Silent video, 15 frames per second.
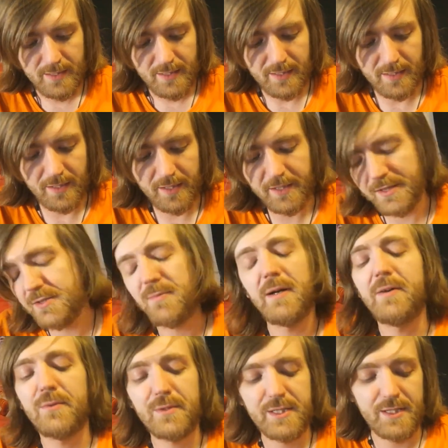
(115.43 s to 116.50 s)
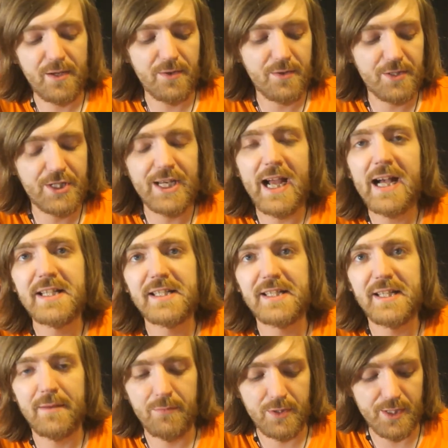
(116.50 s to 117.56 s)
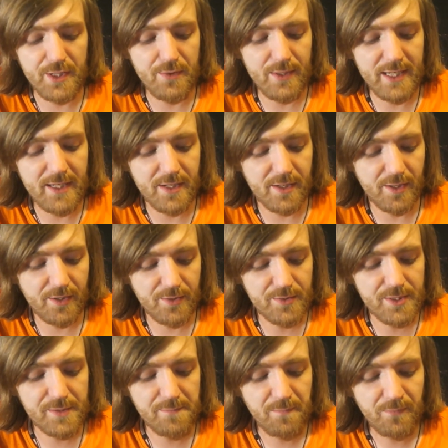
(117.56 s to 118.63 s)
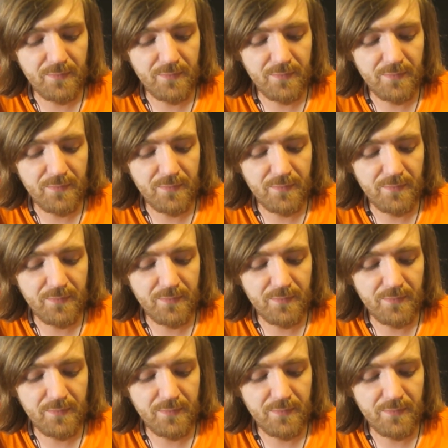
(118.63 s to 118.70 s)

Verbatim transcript: I like as well, so she asks him, "Do you eat girls?"